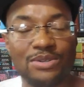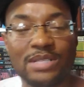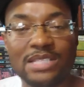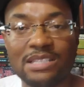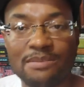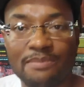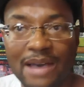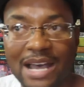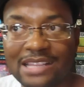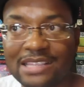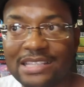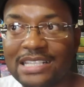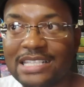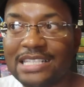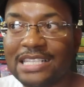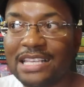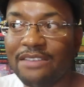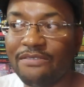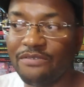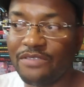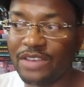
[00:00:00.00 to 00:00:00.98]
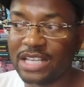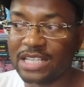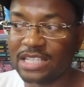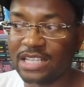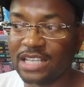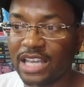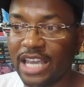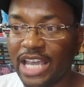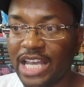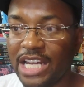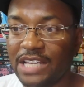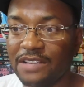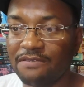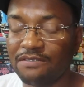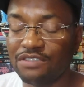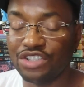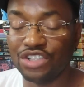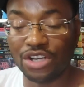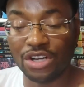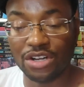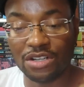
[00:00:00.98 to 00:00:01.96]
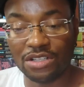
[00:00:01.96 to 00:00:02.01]
it's about this investigative
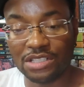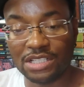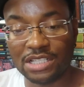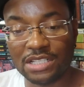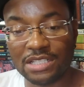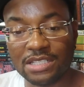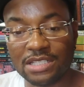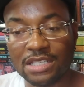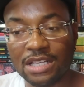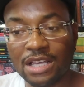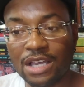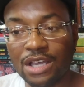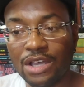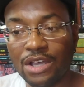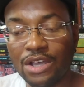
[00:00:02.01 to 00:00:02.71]
journalist